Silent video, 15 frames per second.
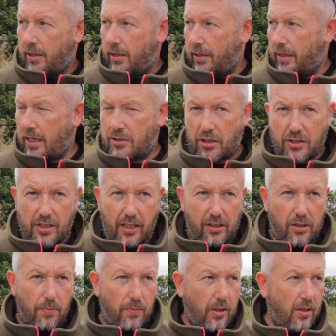Unless I see
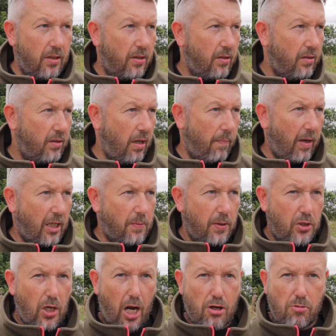something that makes me
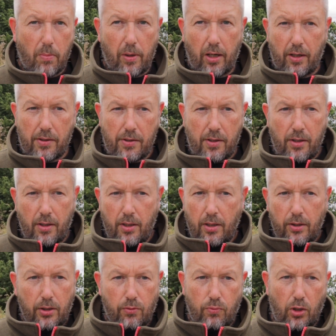change my mind,
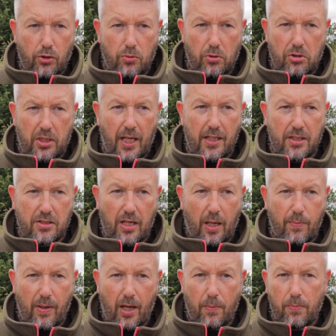the rods will stay the
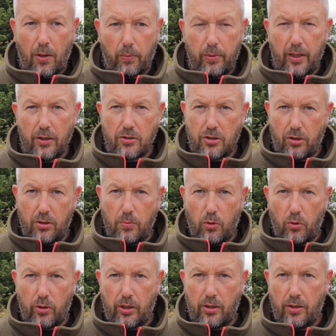same now, probably until the
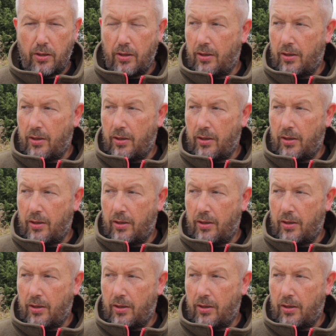morning.